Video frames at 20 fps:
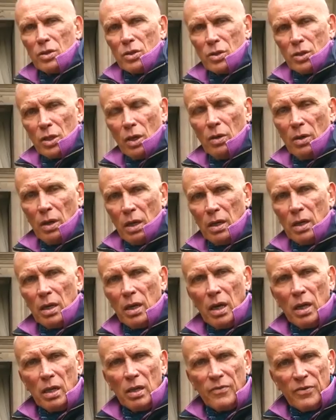So
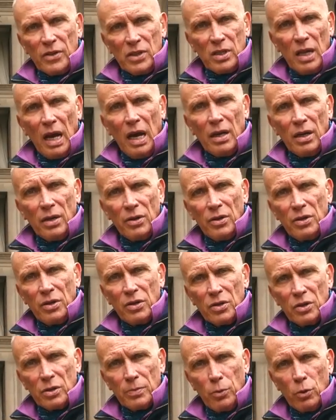on the facade
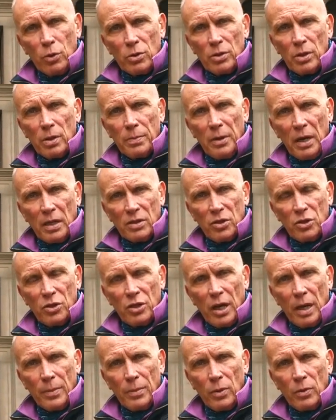underneath this porch of the Pazzi
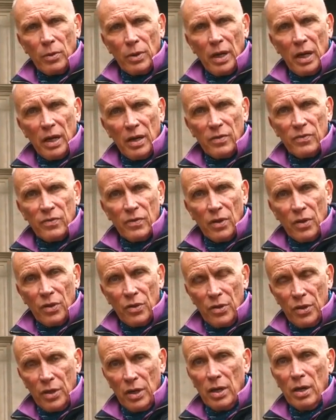Chapel, we
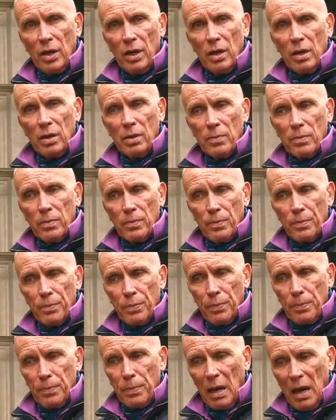have the
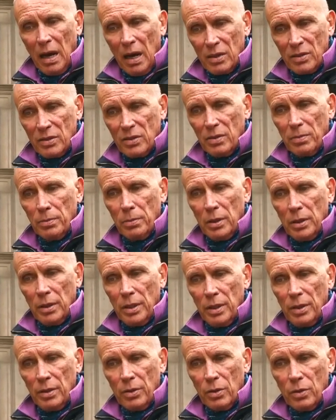
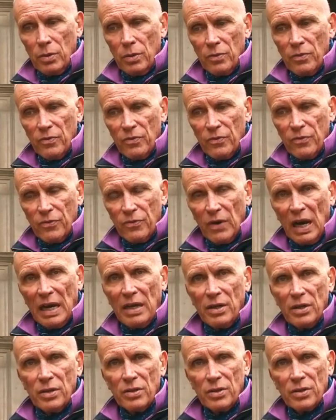possibly
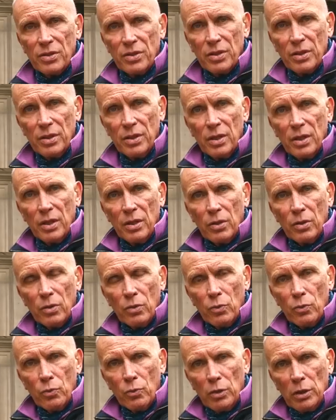finest
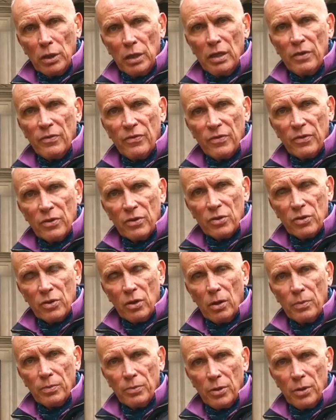relief
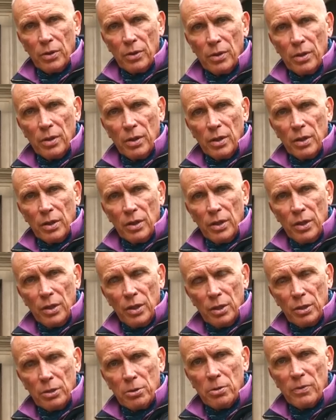sculptor in the
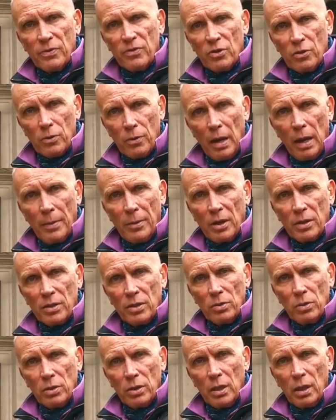history of
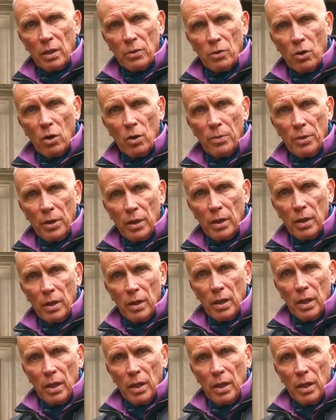ceramics, Luca della Robbia.